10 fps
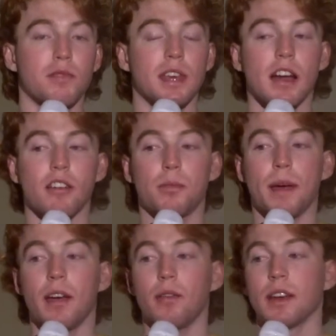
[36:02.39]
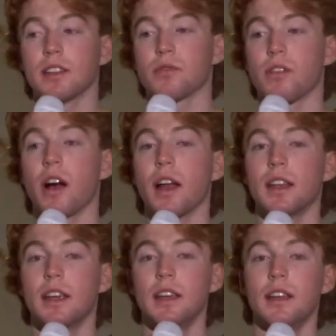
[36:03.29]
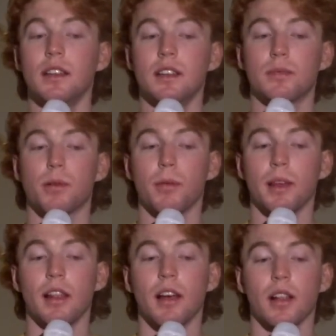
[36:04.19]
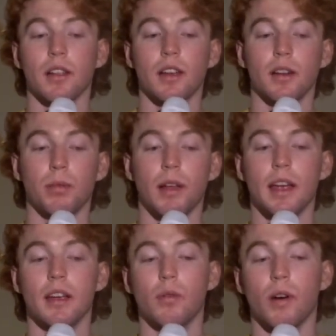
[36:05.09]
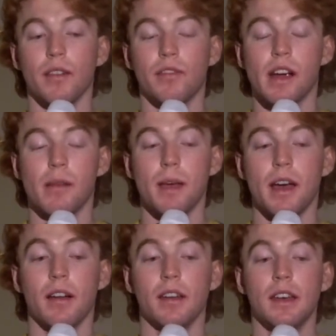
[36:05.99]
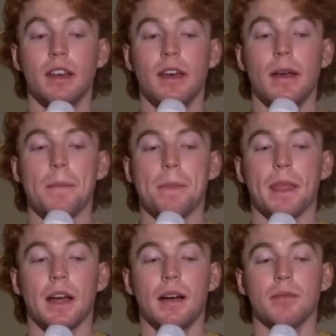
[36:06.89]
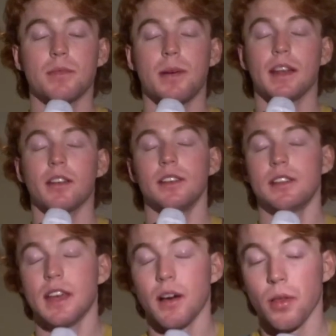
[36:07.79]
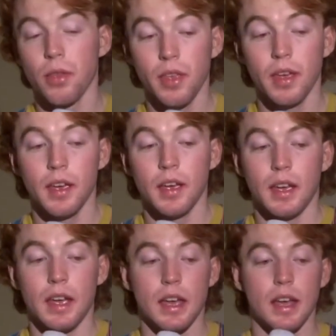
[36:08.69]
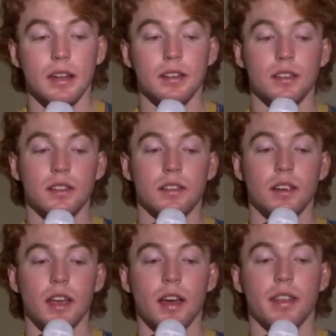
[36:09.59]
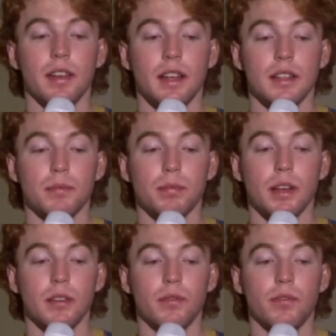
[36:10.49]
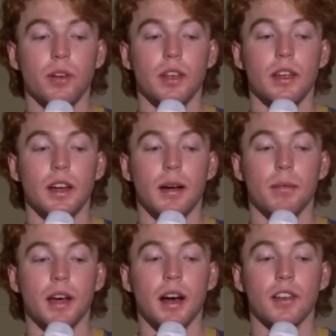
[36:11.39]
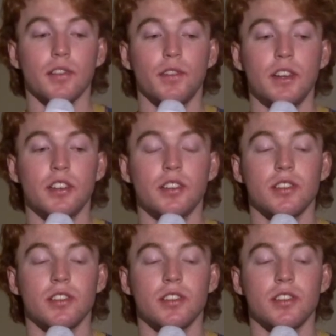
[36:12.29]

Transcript: Bale gets right, he is probably likely going to play quite a fair amount, depending on his health. And so, yeah, I think that's pretty good footy. Carlos Vinicius as well.